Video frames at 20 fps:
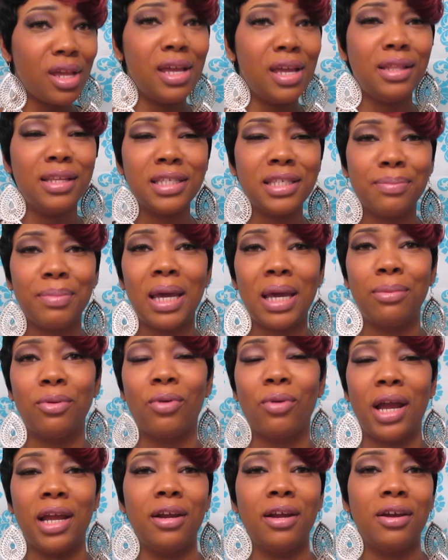And this baby
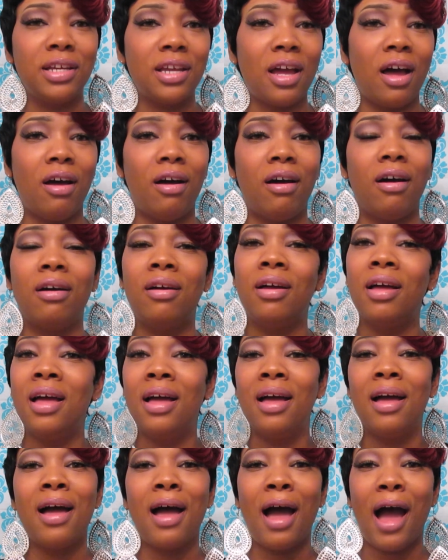right here, y'all,
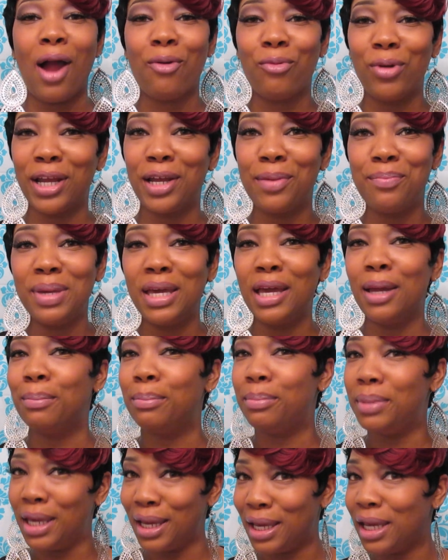I
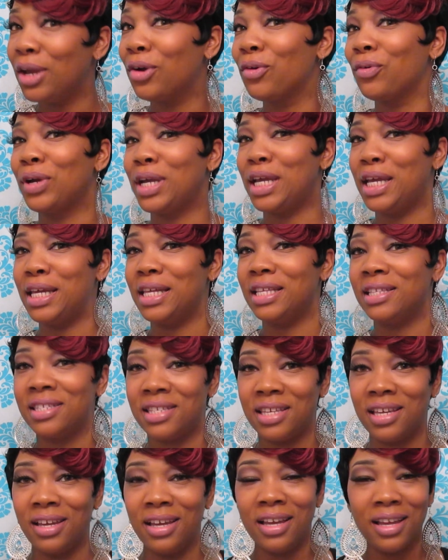recommend big
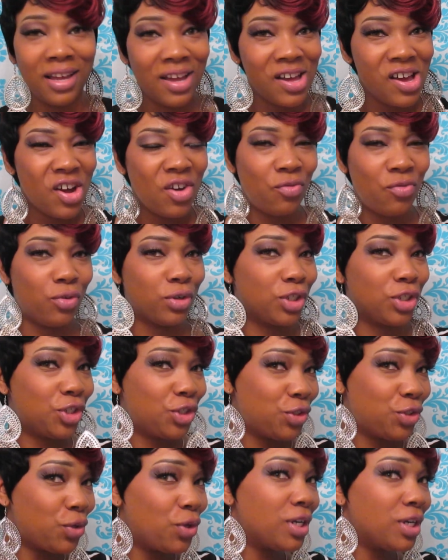earrings for
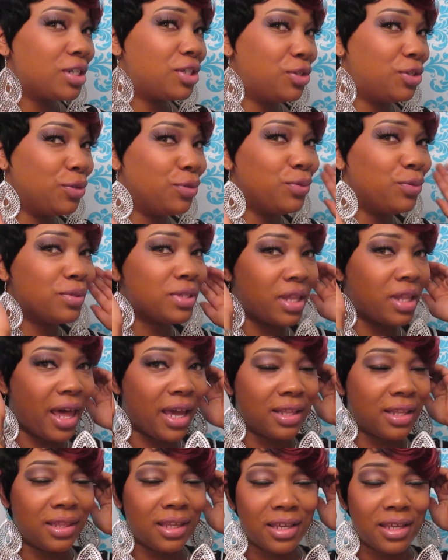short dudes
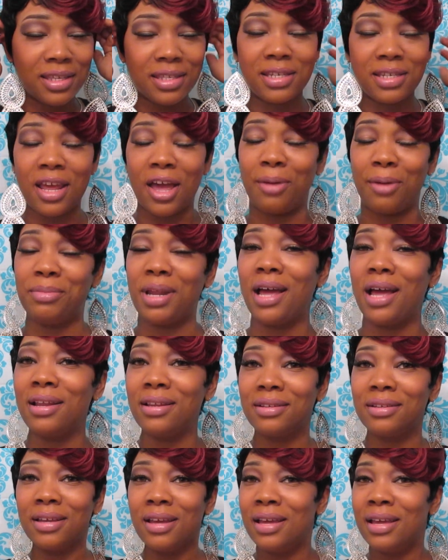like this. Now, I'm not
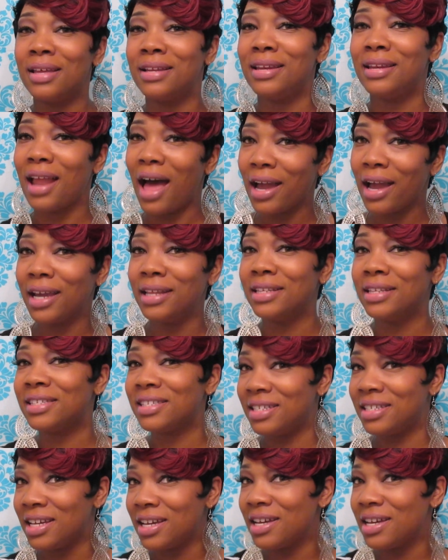knocking the
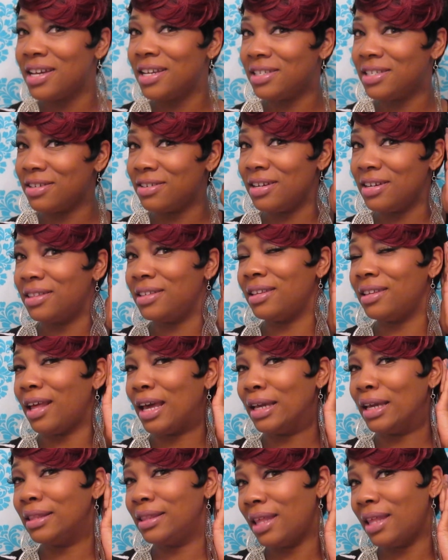studs or nothing
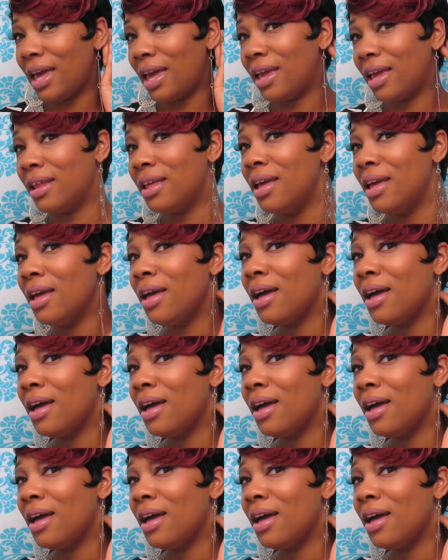like that.